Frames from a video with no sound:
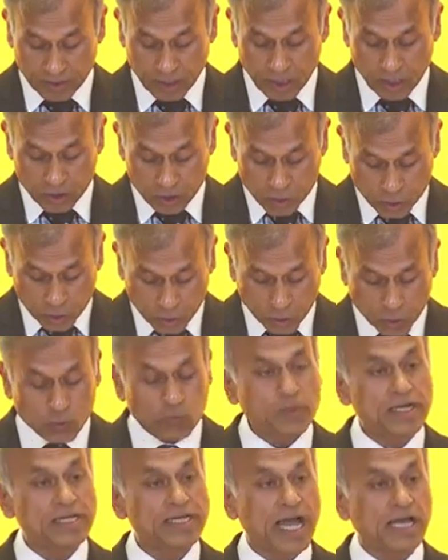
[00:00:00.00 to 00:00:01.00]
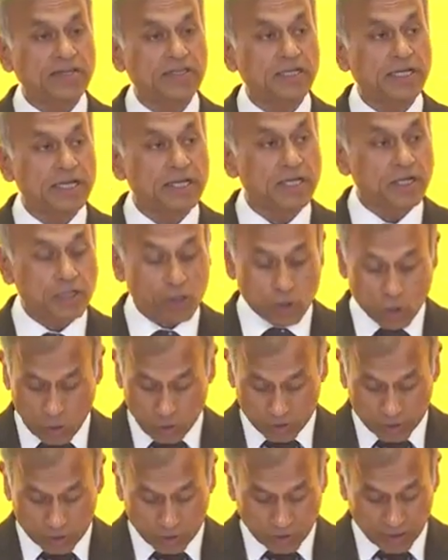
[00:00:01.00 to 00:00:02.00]
soon will gather in New York
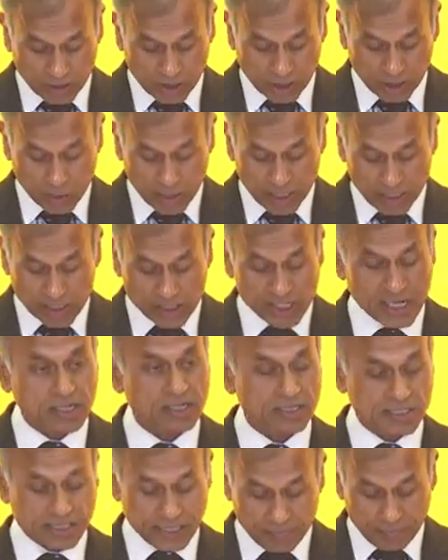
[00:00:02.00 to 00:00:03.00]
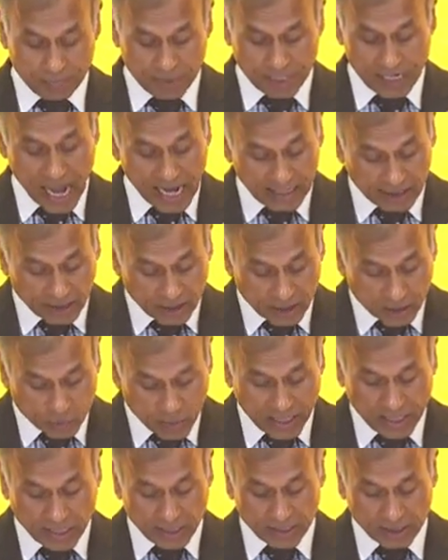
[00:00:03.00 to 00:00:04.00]
during the UN General Assembly at the
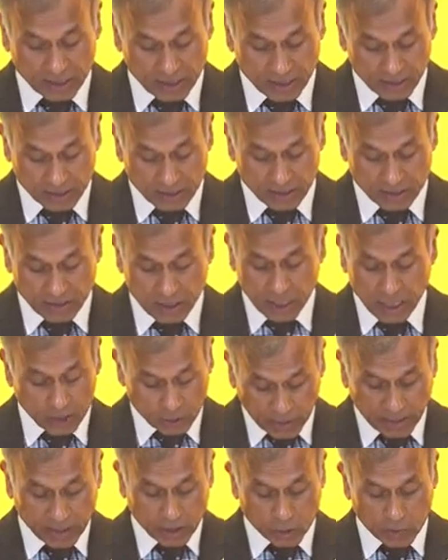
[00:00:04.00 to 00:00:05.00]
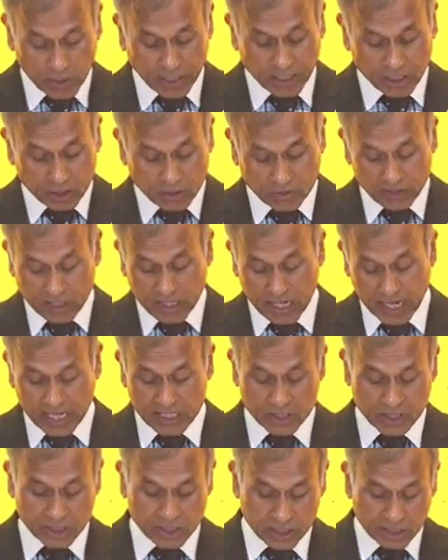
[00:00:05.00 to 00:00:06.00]
2023
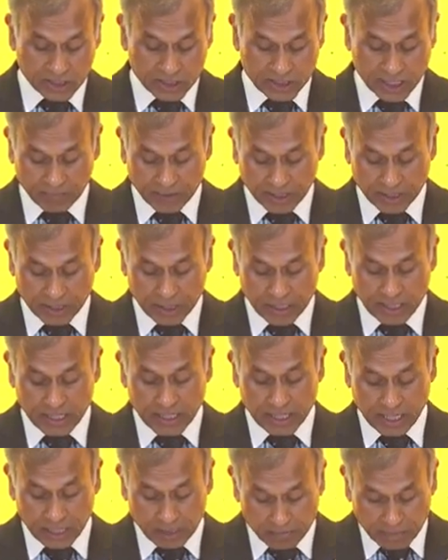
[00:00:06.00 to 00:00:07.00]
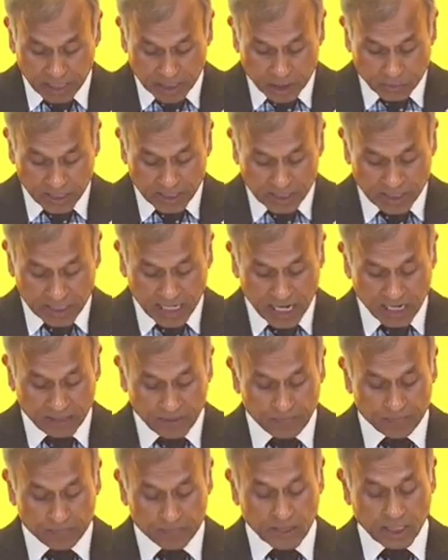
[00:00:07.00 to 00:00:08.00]
SDG Summit. It must be said
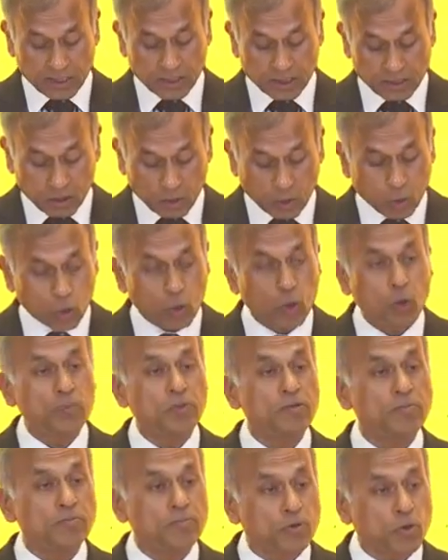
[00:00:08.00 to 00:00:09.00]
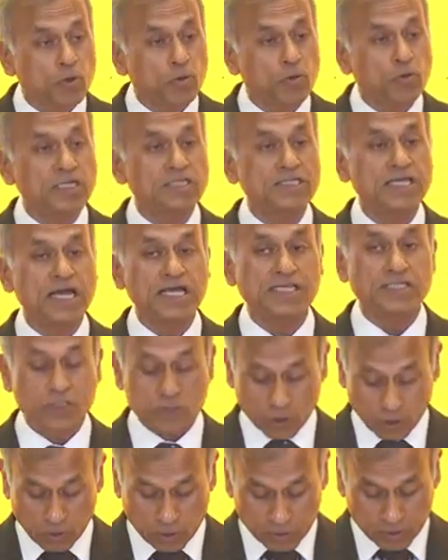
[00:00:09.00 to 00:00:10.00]
that global progress has
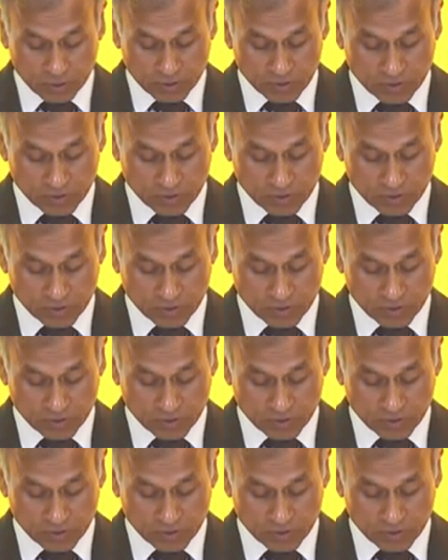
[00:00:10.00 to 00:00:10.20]
stalled